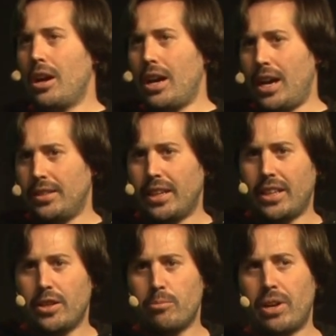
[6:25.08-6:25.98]
and
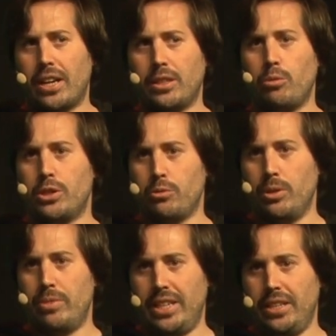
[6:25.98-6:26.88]
another party, which will
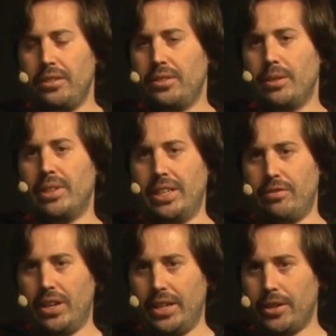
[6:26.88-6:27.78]
be the
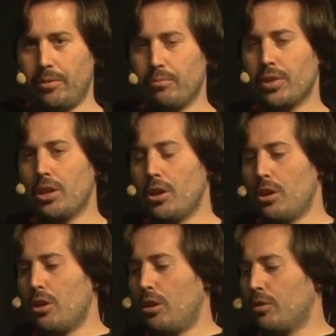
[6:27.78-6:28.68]
verifier.
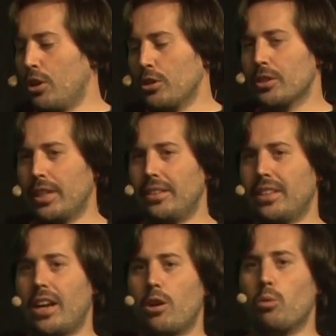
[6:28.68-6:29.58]
Of course, then
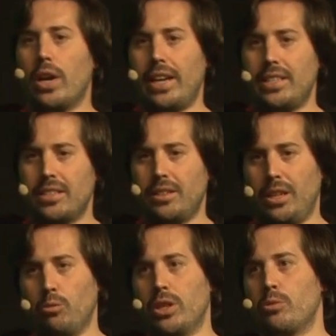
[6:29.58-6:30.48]
there are ways
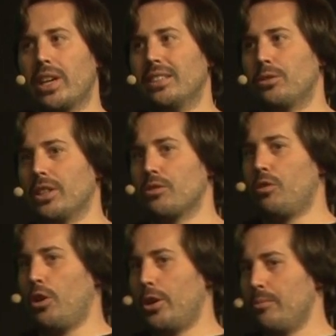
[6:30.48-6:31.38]
in which we can
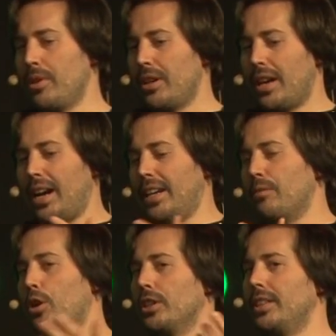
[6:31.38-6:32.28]
transform and
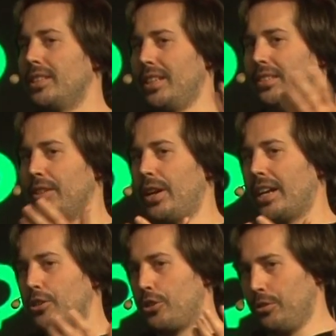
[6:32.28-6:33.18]
avoid this
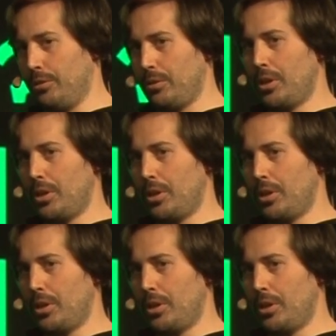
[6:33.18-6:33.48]
interaction